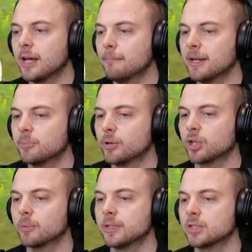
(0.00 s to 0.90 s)
that mad
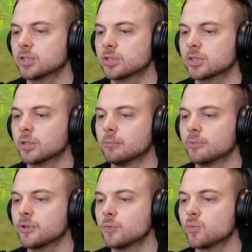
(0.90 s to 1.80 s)
Pokemon, the
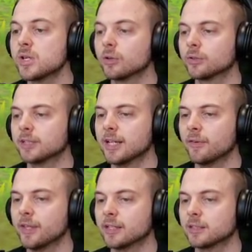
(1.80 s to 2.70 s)
Slumbering Weald, and
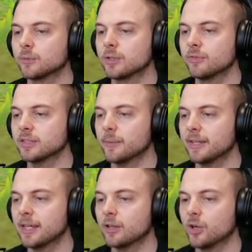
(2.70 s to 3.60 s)
now this. It really feels like we're
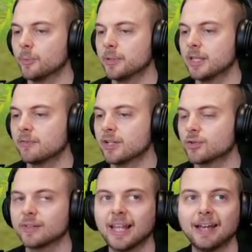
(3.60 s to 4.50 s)
getting caught up in the
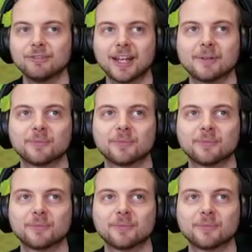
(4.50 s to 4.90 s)
adventure of a lifetime.